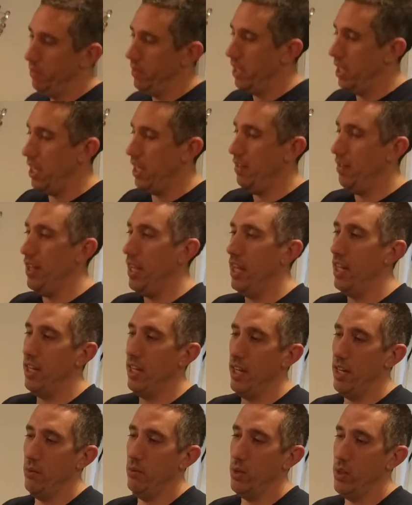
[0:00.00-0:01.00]
And then
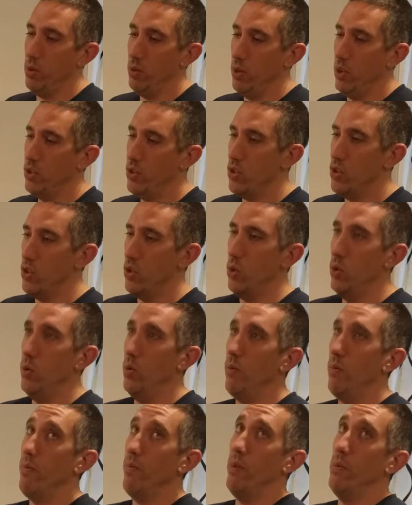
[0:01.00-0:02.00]
when you want to
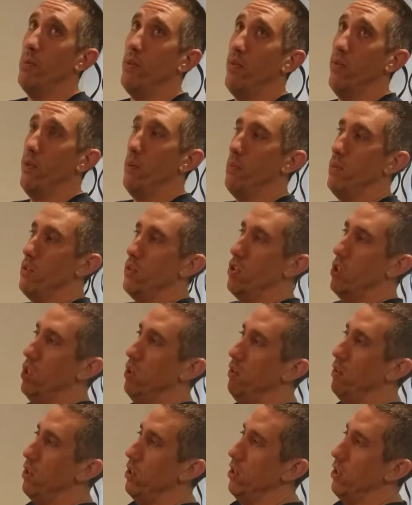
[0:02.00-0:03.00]
flip this
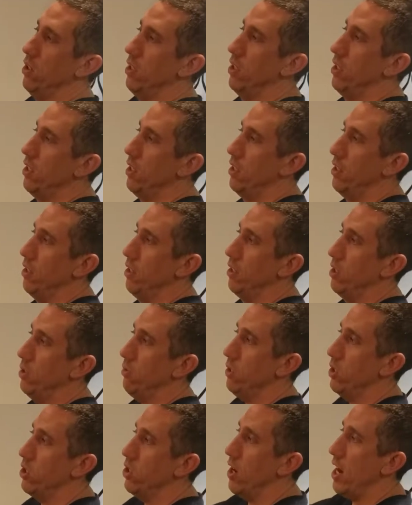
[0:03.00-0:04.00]
over to
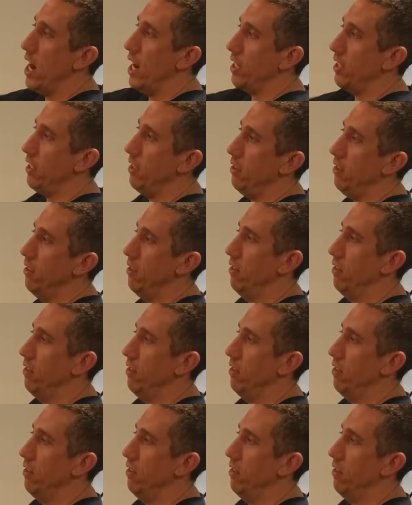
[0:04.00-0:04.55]
retract it,